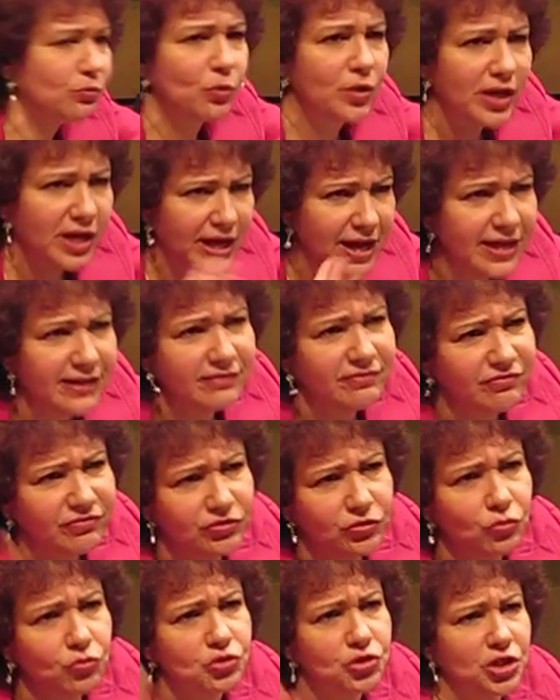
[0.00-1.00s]
we
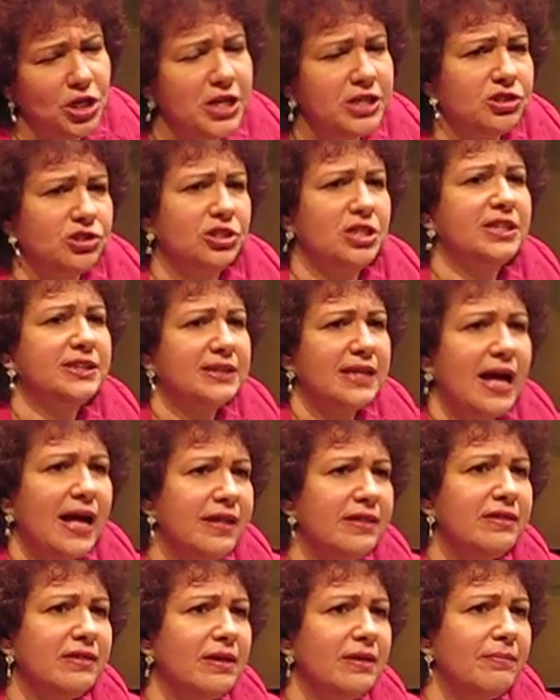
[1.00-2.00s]
have to change this
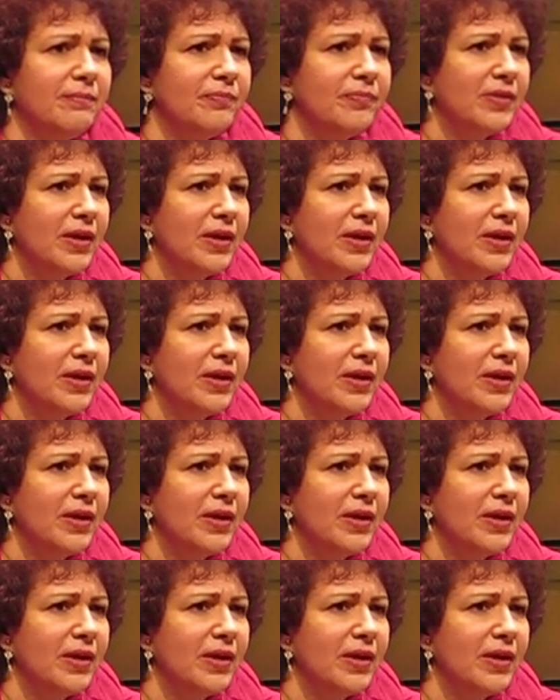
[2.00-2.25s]
anthem?